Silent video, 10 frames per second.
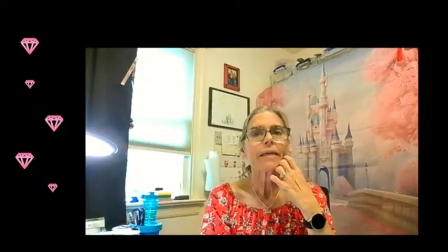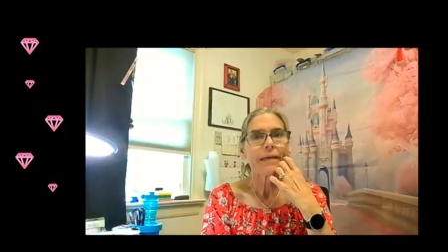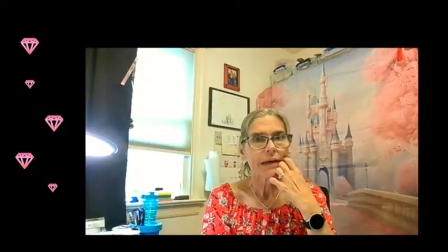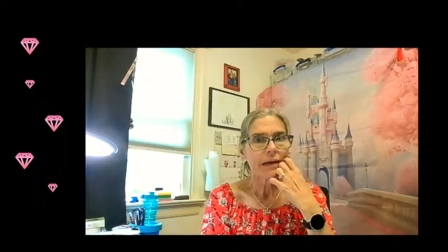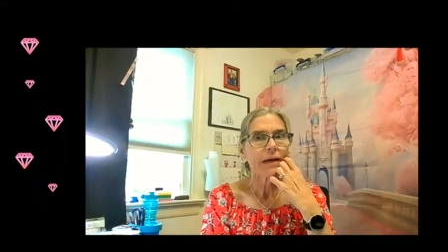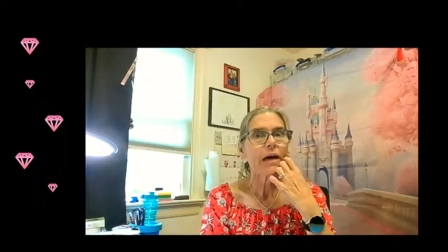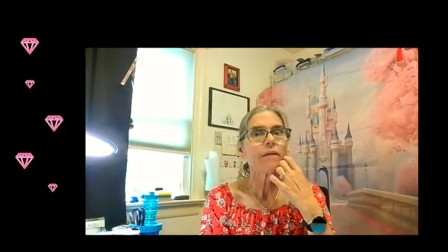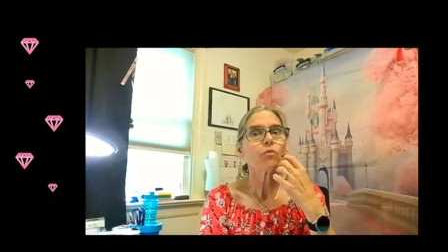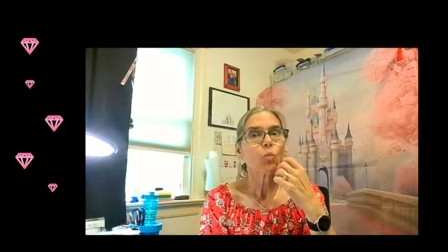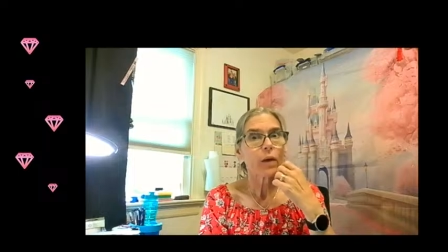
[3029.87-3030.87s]
Yeah, I
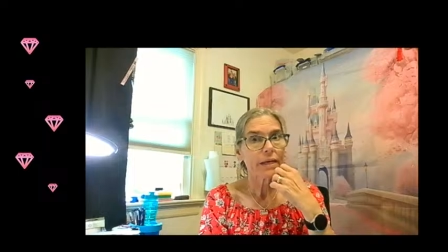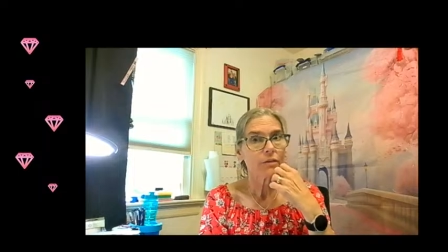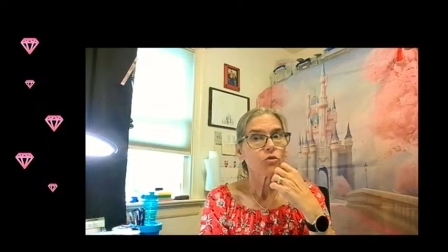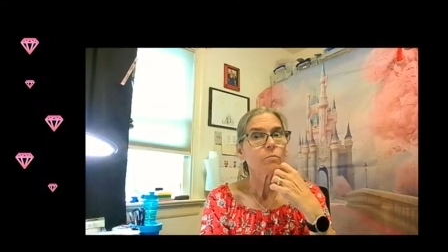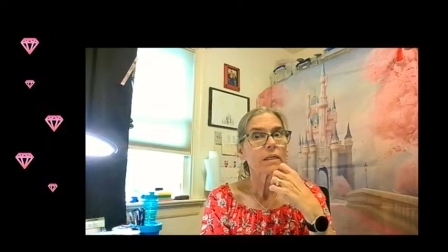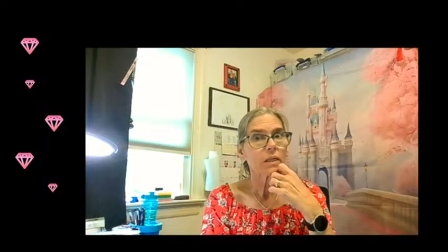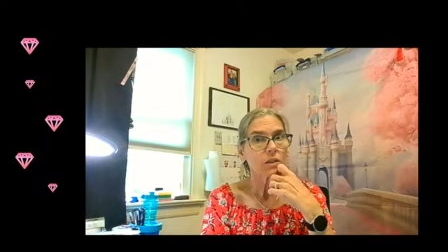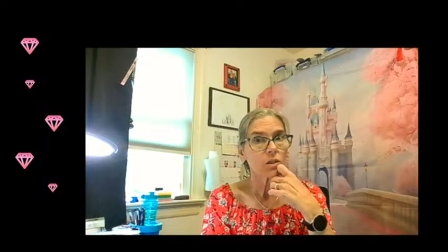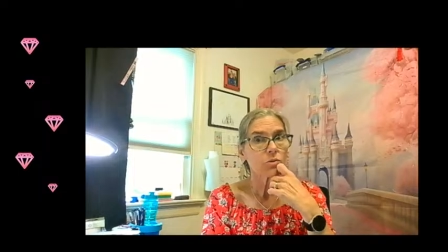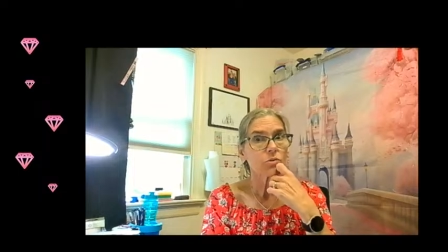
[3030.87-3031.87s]
have way too many
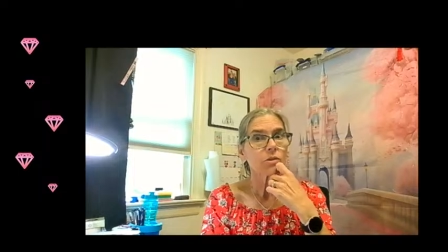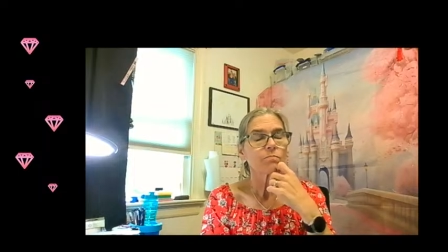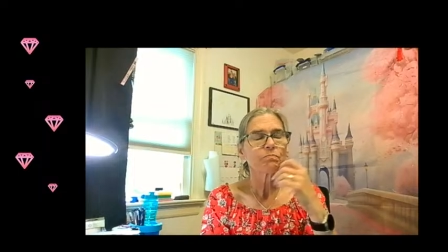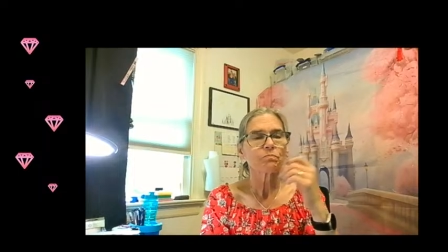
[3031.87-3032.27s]
clothes.